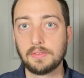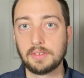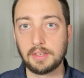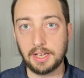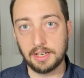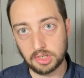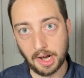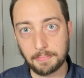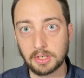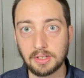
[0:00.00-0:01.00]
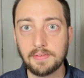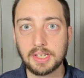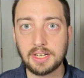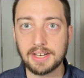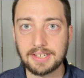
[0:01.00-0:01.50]
in chapter
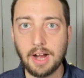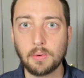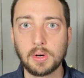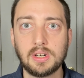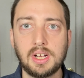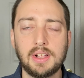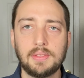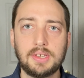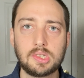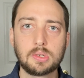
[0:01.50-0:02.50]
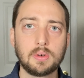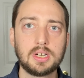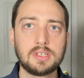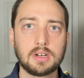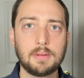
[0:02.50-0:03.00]
11, a tower. These
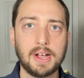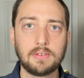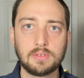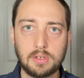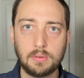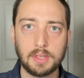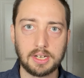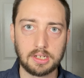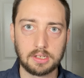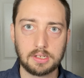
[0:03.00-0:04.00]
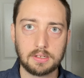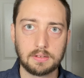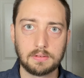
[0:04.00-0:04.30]
stories are about 2 things: